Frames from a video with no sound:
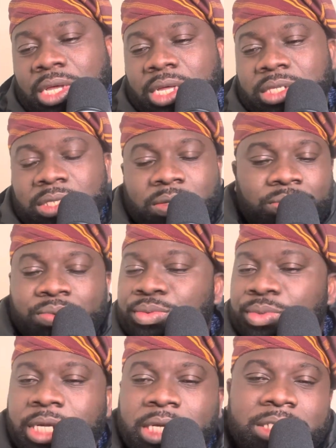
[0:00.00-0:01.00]
So,
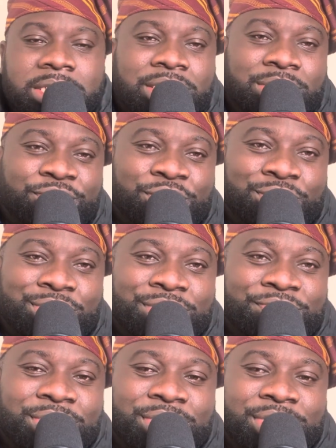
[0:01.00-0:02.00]
like I said, overall, a
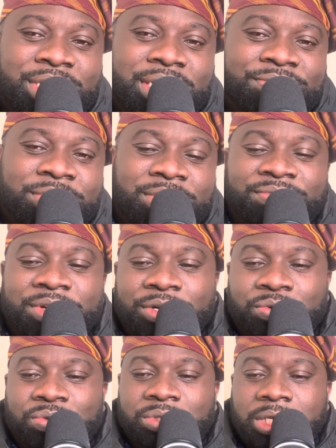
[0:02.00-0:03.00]
very, very, very
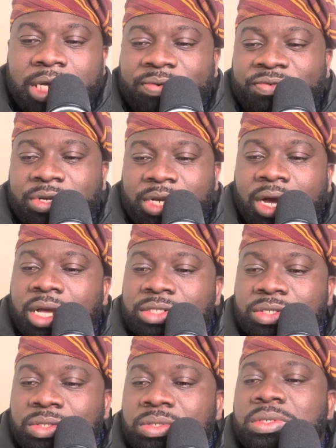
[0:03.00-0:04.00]
good day for the
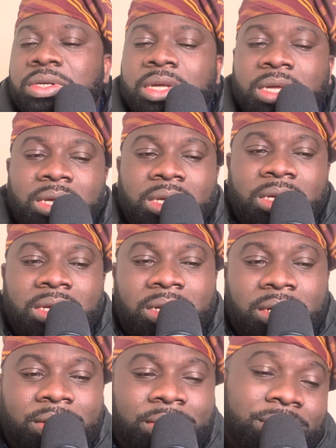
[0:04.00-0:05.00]
Arsenal.
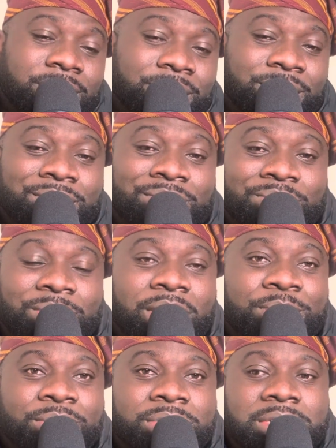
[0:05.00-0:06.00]
We are
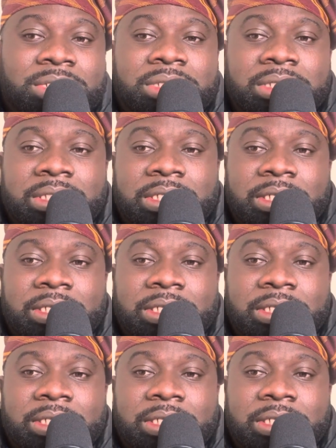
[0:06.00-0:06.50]
buzzing.